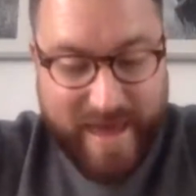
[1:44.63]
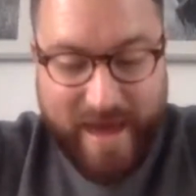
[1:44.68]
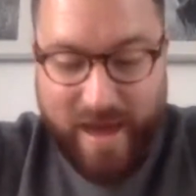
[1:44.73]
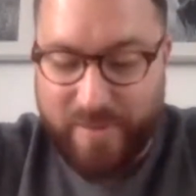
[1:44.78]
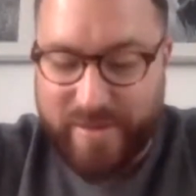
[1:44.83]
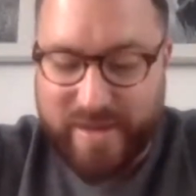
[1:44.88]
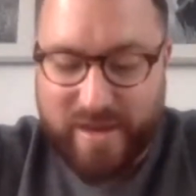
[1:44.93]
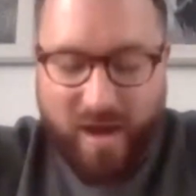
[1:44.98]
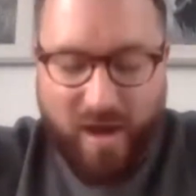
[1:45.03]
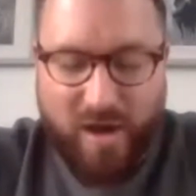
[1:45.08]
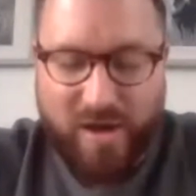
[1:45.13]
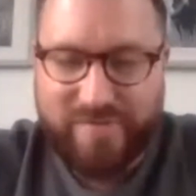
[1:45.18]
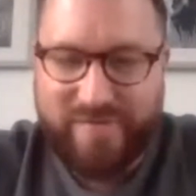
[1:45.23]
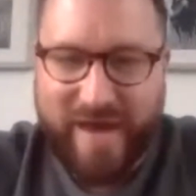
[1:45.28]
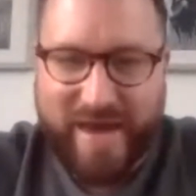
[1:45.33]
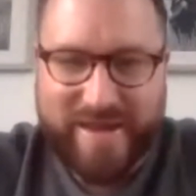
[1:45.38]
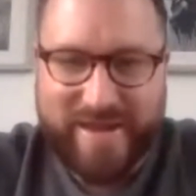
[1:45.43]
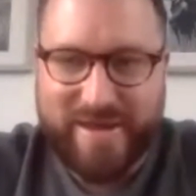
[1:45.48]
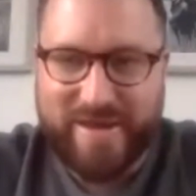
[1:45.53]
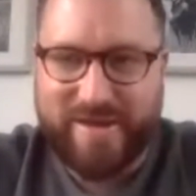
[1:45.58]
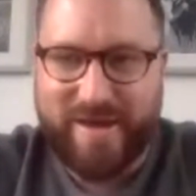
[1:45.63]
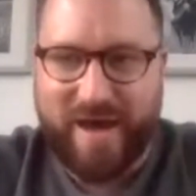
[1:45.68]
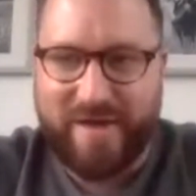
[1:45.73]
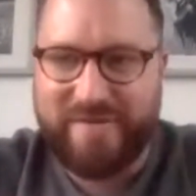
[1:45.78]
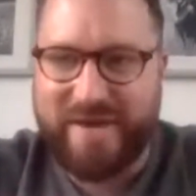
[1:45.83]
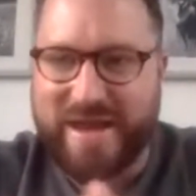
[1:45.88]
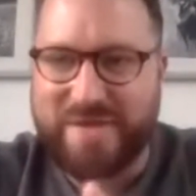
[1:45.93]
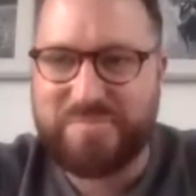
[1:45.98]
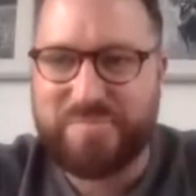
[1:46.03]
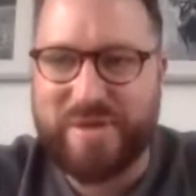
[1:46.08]
I mean, I've had
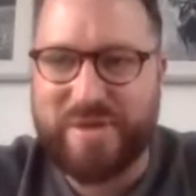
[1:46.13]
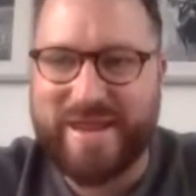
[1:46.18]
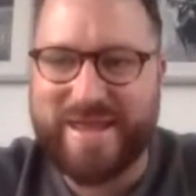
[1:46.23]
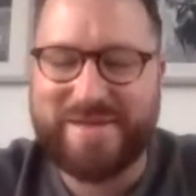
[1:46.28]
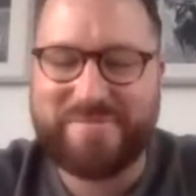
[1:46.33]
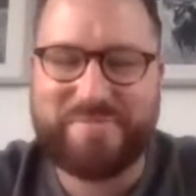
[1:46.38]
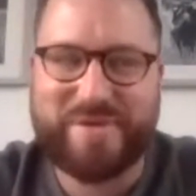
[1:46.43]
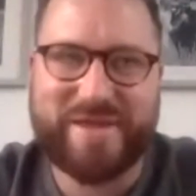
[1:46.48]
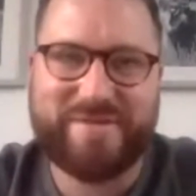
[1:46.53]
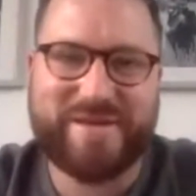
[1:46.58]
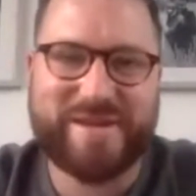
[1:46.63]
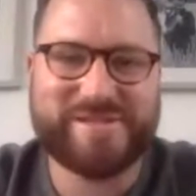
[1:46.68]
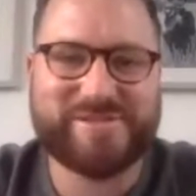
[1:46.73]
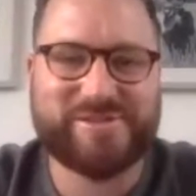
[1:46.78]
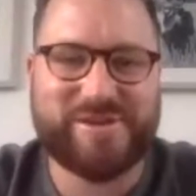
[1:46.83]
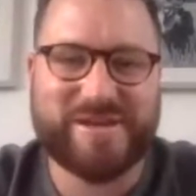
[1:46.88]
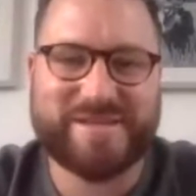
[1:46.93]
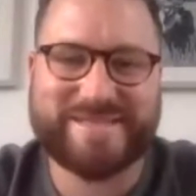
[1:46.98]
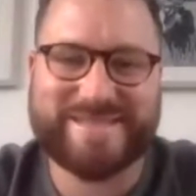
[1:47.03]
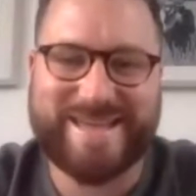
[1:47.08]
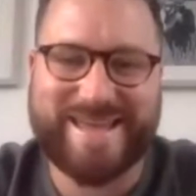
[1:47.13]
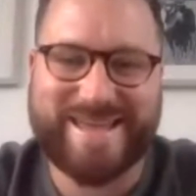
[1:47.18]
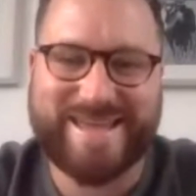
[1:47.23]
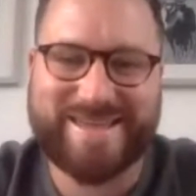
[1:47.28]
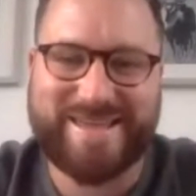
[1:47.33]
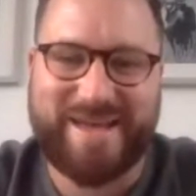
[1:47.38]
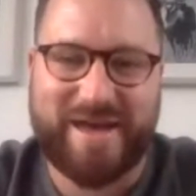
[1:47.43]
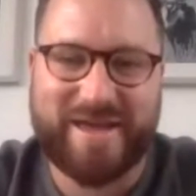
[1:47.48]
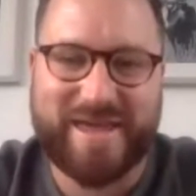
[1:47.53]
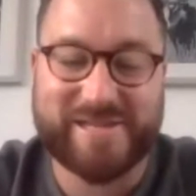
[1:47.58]
a bit of
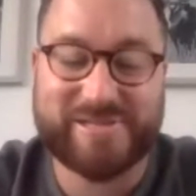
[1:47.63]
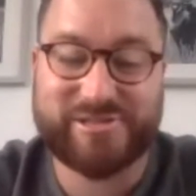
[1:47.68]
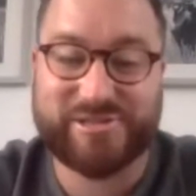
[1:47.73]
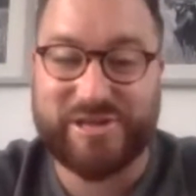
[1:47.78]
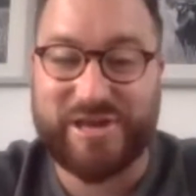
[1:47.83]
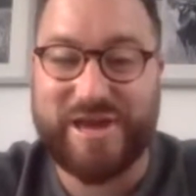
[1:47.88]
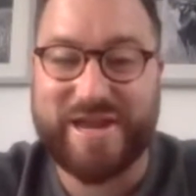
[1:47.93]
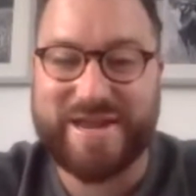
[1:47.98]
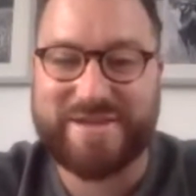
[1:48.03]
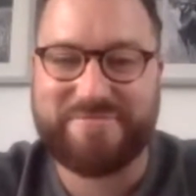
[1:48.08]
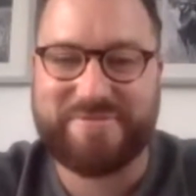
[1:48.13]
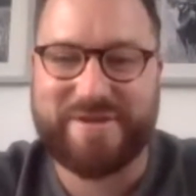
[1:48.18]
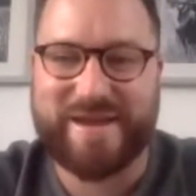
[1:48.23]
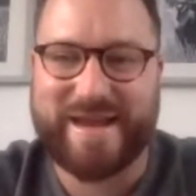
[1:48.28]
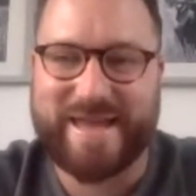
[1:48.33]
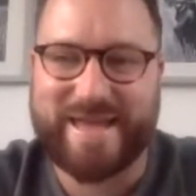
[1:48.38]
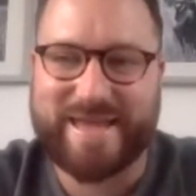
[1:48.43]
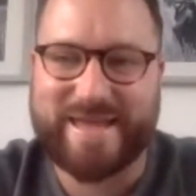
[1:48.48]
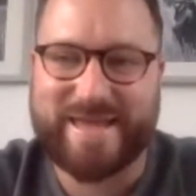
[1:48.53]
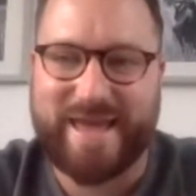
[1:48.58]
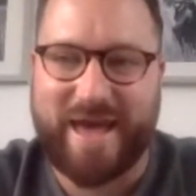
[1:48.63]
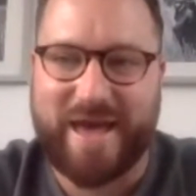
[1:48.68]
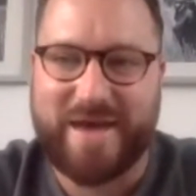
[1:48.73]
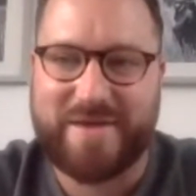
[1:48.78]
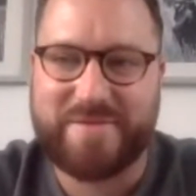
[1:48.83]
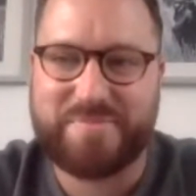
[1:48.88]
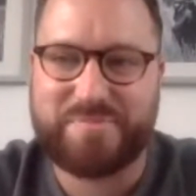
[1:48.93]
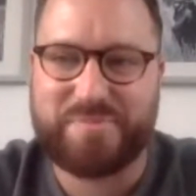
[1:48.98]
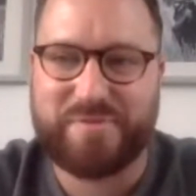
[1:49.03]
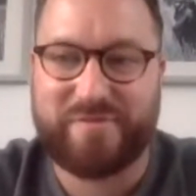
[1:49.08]
interesting, I guess, journey really
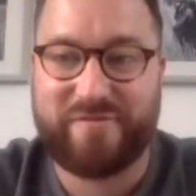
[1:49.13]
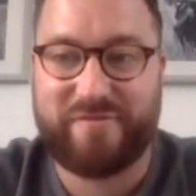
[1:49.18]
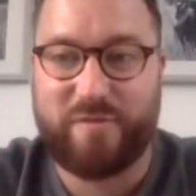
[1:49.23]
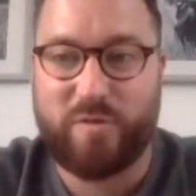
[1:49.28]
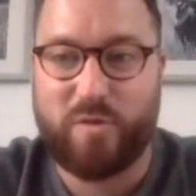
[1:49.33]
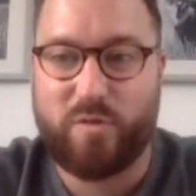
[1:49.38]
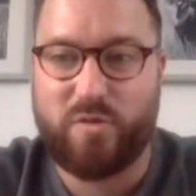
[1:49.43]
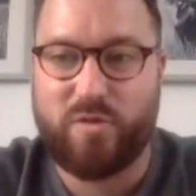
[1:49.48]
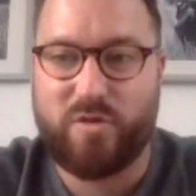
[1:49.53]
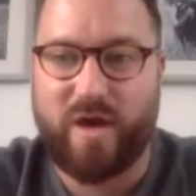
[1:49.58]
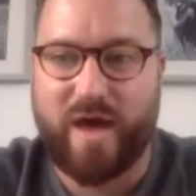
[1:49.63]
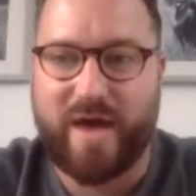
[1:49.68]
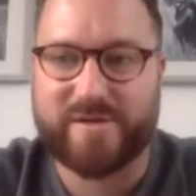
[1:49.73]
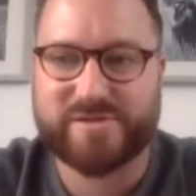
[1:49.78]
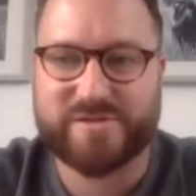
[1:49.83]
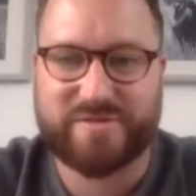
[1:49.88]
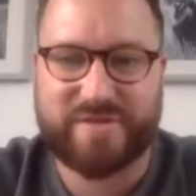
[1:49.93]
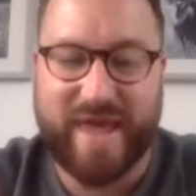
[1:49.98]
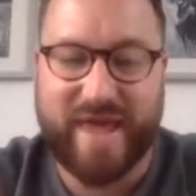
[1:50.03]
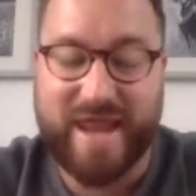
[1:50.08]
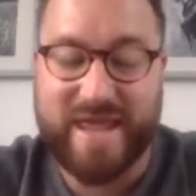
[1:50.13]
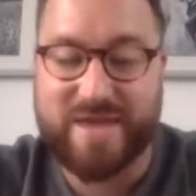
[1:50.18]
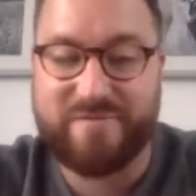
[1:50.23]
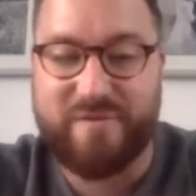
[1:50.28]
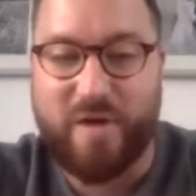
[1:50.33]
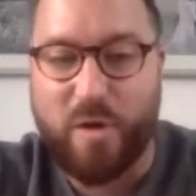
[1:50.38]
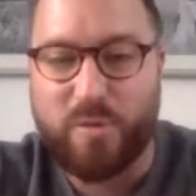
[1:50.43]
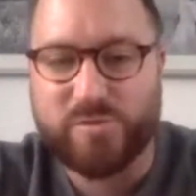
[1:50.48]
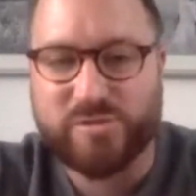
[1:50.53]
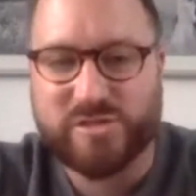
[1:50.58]
before sort of getting
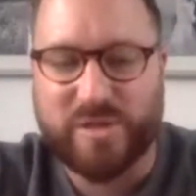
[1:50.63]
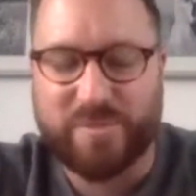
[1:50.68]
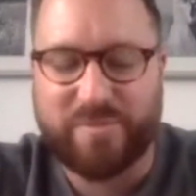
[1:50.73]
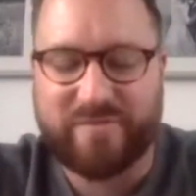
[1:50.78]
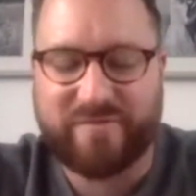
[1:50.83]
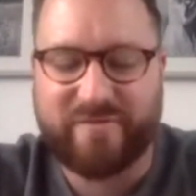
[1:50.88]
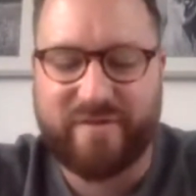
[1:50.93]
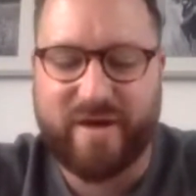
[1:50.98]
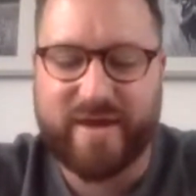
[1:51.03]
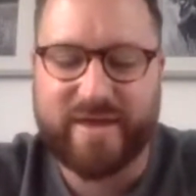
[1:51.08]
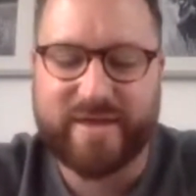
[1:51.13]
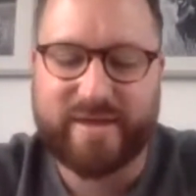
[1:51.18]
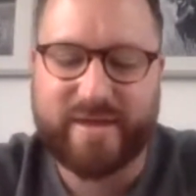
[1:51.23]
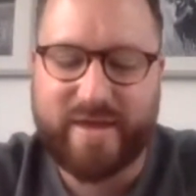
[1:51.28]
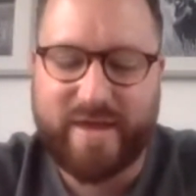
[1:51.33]
involved with Shopify.